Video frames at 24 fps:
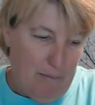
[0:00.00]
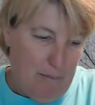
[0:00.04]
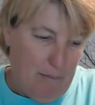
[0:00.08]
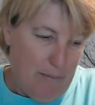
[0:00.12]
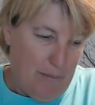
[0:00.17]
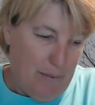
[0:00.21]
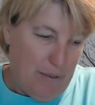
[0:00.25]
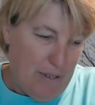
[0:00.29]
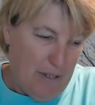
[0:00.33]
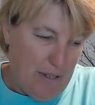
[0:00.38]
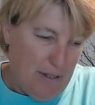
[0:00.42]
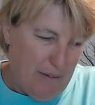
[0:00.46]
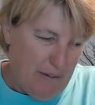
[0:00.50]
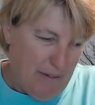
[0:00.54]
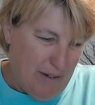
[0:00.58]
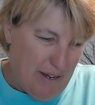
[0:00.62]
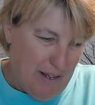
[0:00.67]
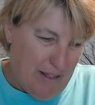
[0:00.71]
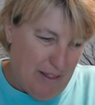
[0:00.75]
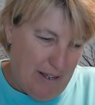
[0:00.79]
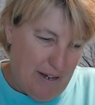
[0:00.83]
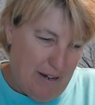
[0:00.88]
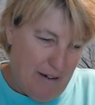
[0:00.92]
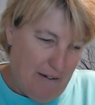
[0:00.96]
put it
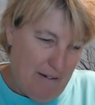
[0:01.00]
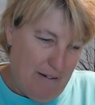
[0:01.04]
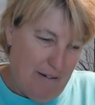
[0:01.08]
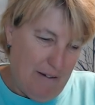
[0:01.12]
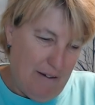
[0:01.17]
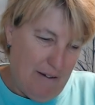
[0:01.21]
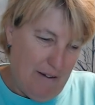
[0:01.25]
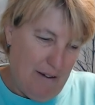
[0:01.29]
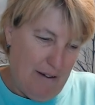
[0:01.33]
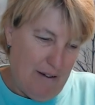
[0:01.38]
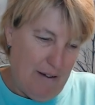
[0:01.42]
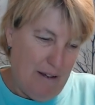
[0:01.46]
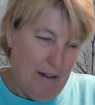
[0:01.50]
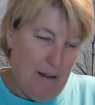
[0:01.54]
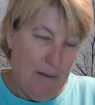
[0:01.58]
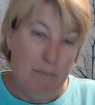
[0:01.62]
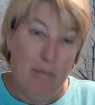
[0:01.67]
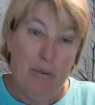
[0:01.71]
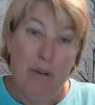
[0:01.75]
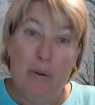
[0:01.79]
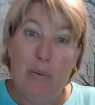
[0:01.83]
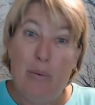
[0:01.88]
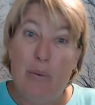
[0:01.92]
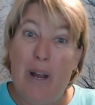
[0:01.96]
around there,
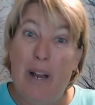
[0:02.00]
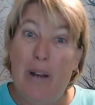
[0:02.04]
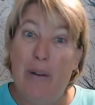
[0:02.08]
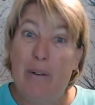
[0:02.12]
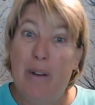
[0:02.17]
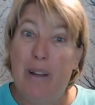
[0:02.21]
put it right